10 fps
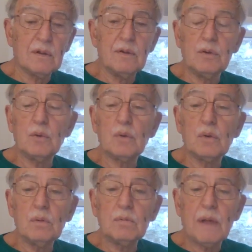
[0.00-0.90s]

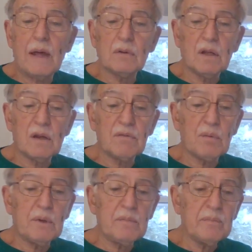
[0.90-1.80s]
YouTubed out to
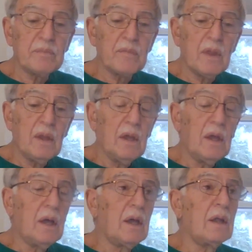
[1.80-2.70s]
everyone.
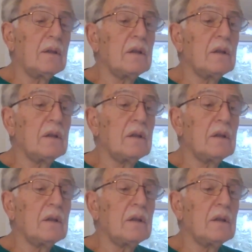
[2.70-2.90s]
And